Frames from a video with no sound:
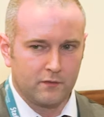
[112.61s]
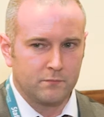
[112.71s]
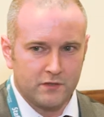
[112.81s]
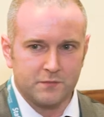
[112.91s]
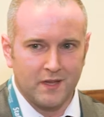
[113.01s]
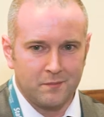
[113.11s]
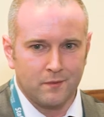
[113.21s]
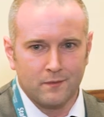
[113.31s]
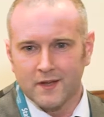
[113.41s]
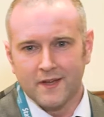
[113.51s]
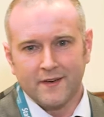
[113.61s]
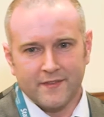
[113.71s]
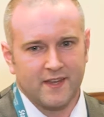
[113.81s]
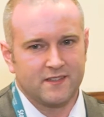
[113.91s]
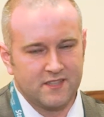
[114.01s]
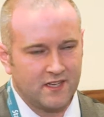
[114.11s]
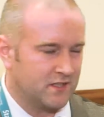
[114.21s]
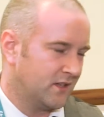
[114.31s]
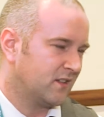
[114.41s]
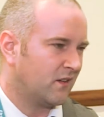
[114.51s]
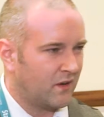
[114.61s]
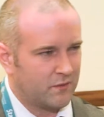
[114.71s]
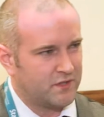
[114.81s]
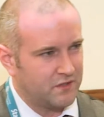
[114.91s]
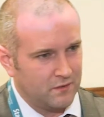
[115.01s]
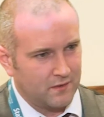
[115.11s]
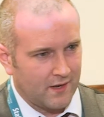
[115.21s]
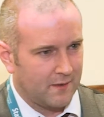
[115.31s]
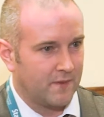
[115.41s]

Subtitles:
Most people, they get to teaching, it's like, why would you do that?